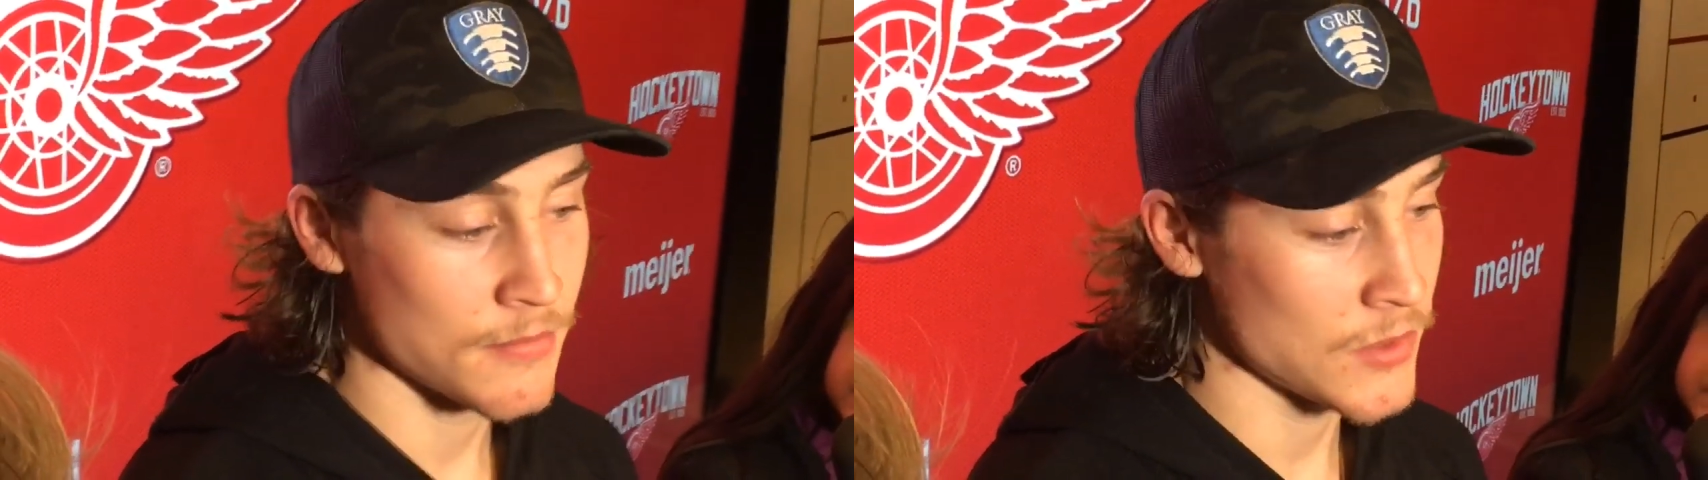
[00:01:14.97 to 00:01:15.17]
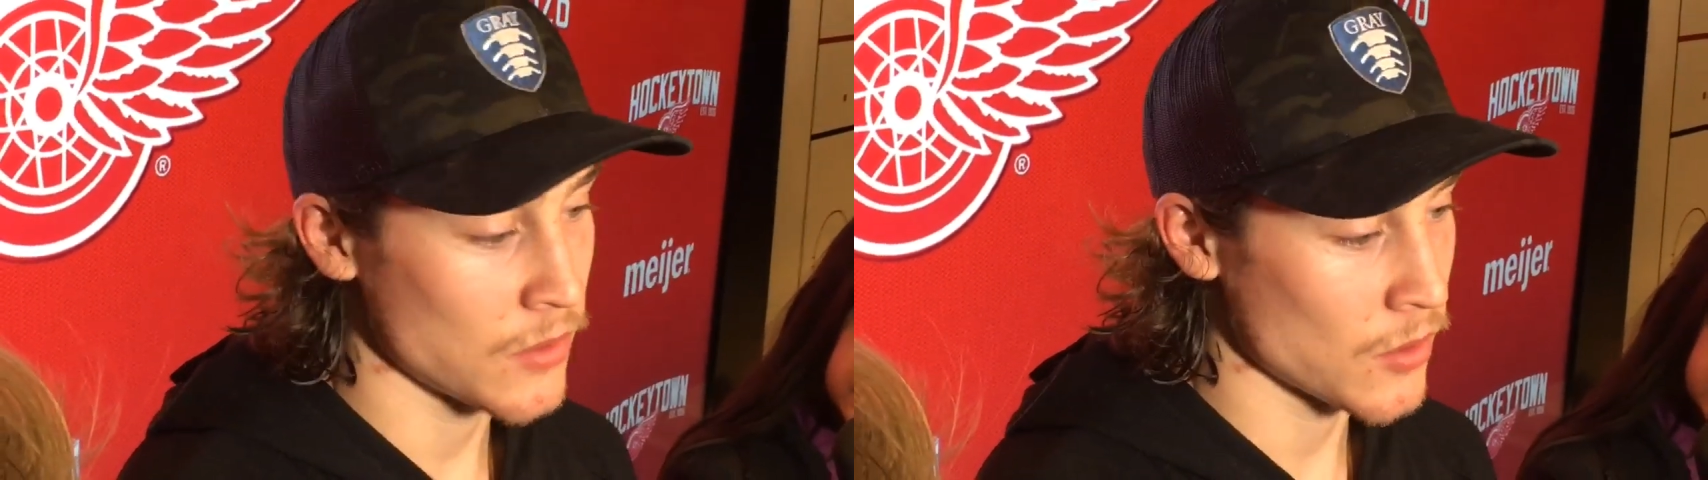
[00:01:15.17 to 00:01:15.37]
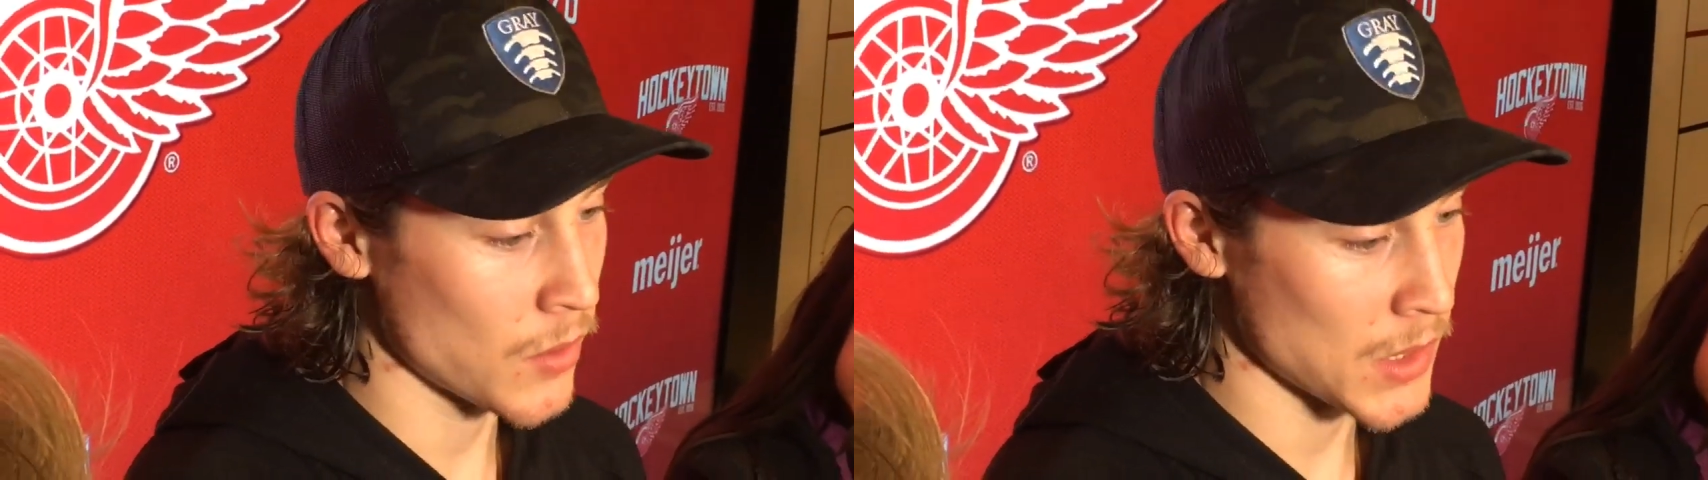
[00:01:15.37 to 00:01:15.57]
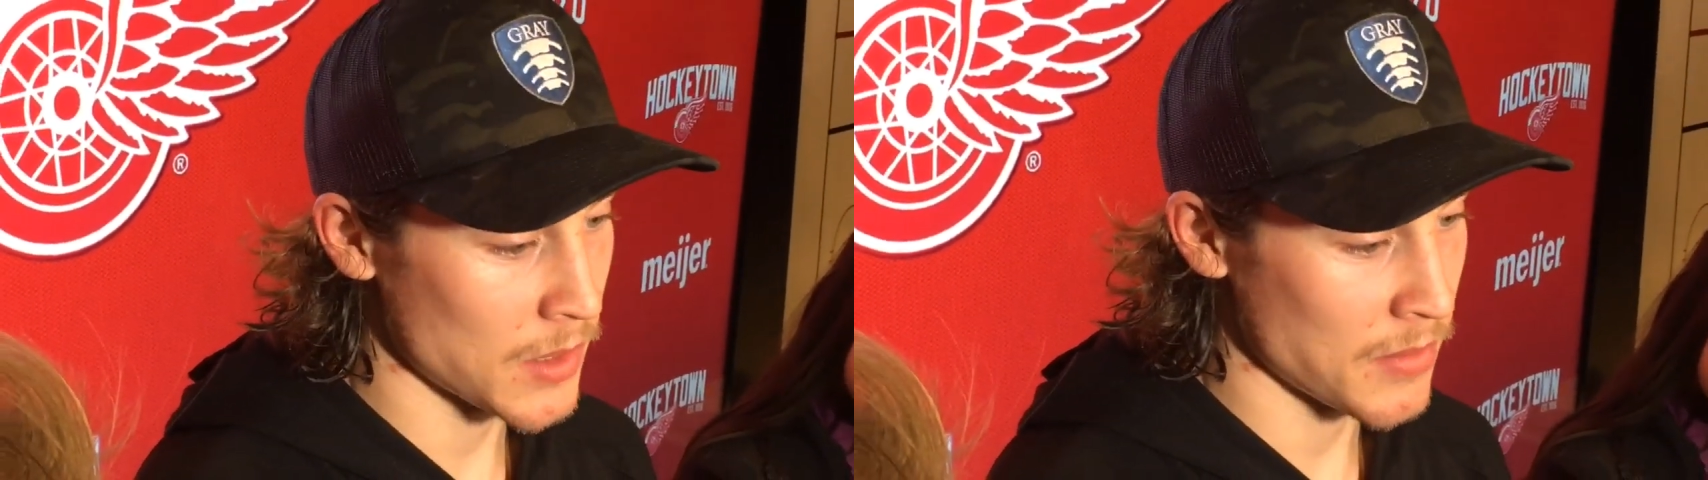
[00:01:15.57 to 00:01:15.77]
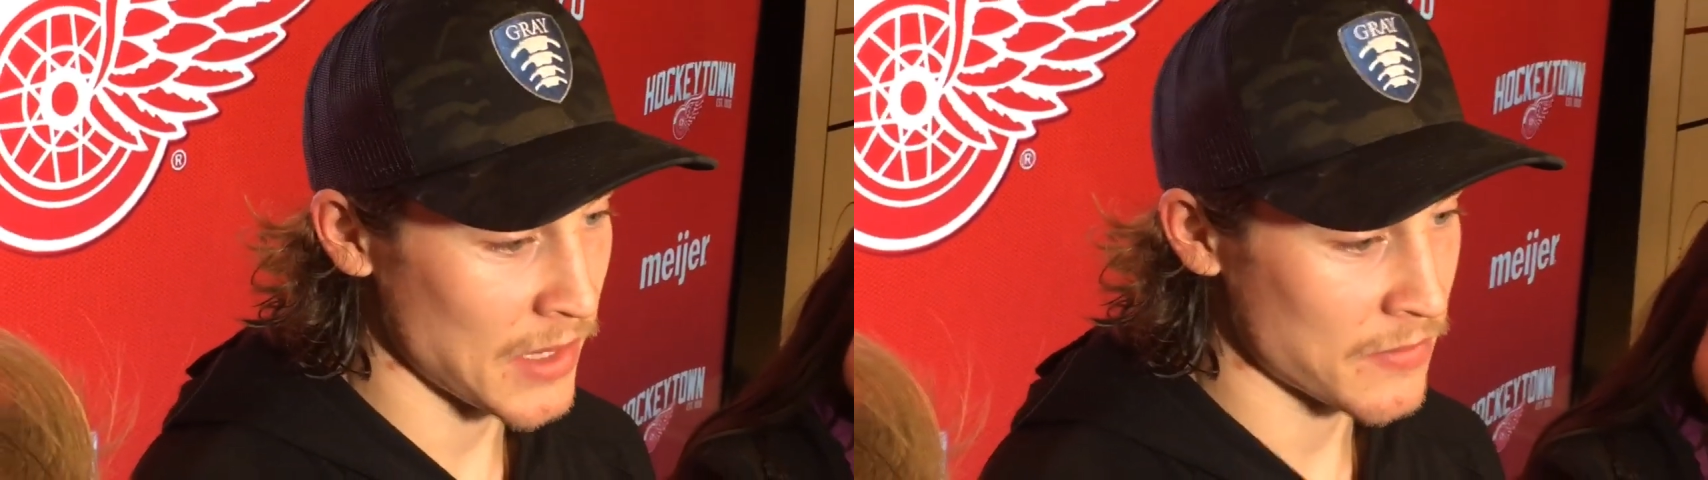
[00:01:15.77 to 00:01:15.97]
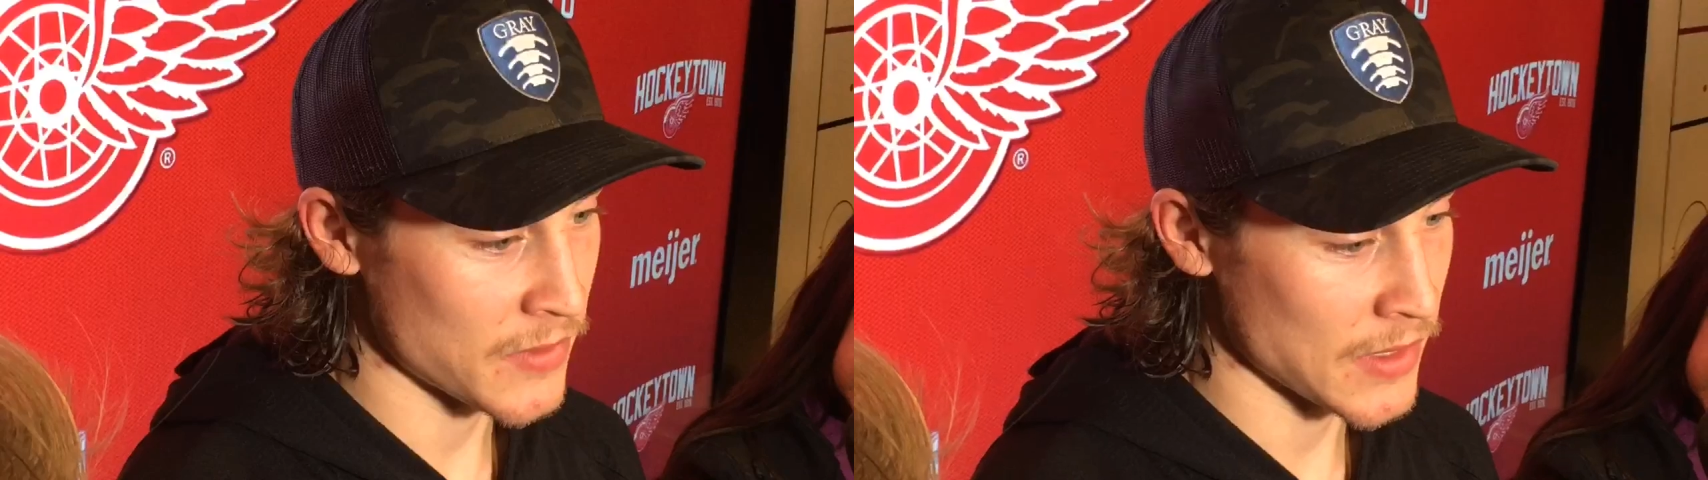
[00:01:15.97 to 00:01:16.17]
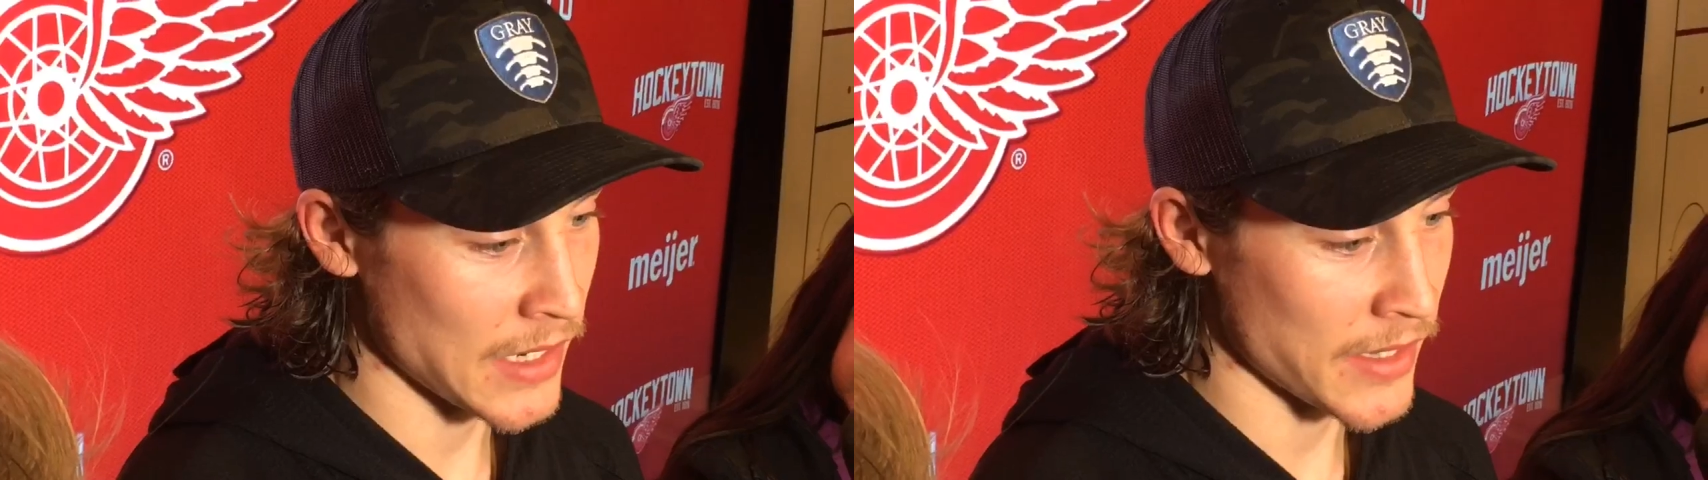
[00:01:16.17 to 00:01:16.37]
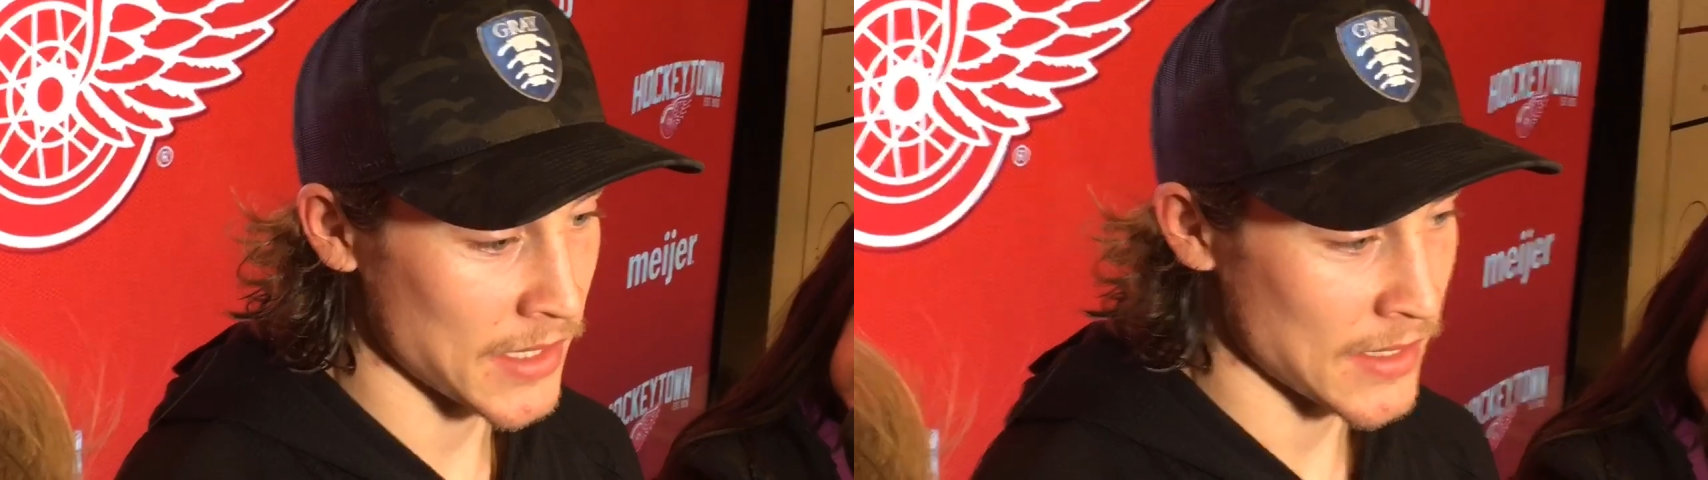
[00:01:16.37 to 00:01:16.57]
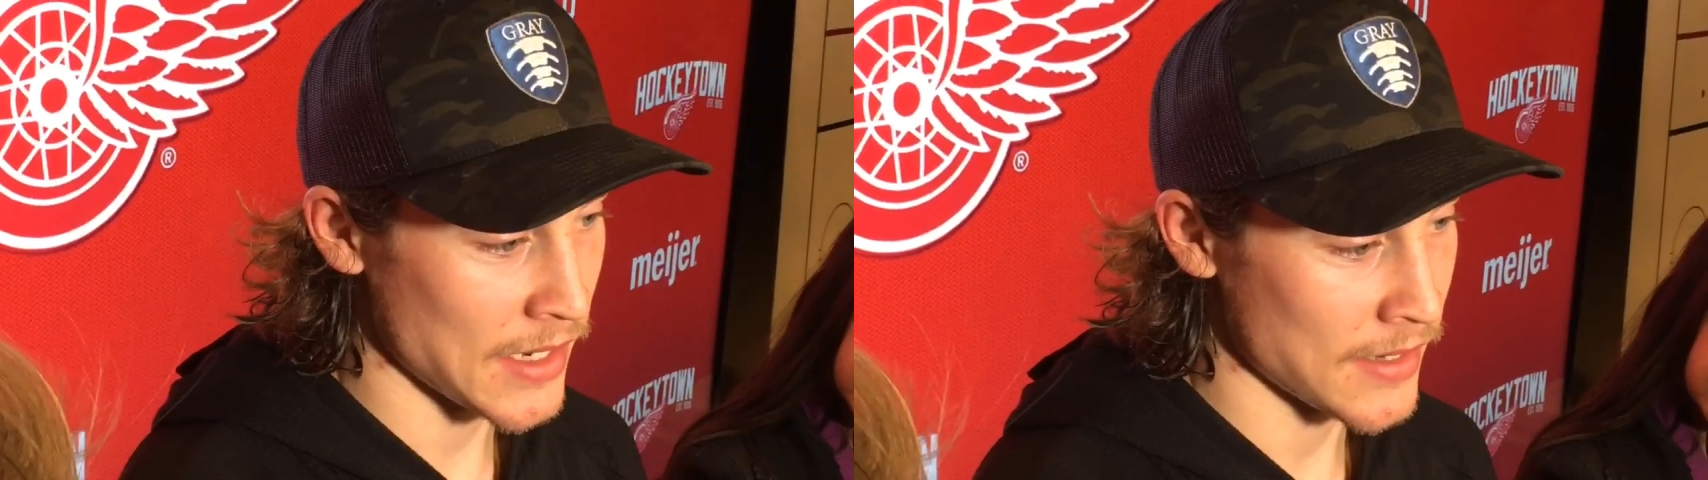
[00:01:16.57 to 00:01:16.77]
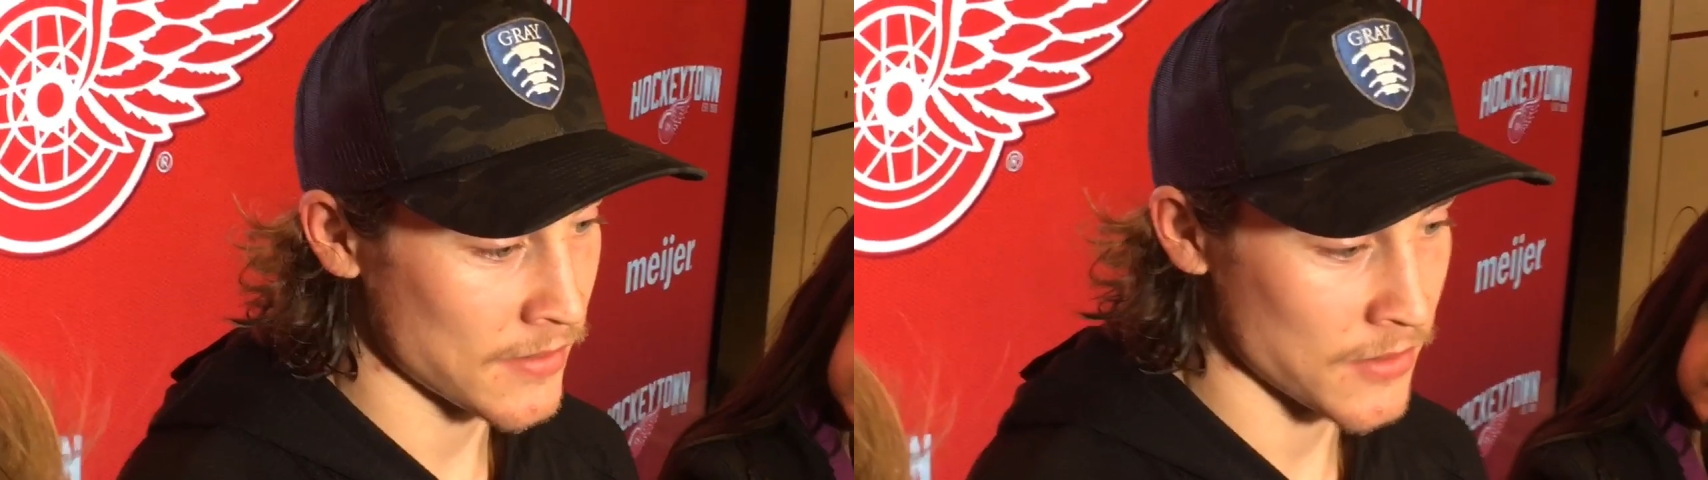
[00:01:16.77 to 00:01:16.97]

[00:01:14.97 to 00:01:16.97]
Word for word: you know going on the bench for a guy like that,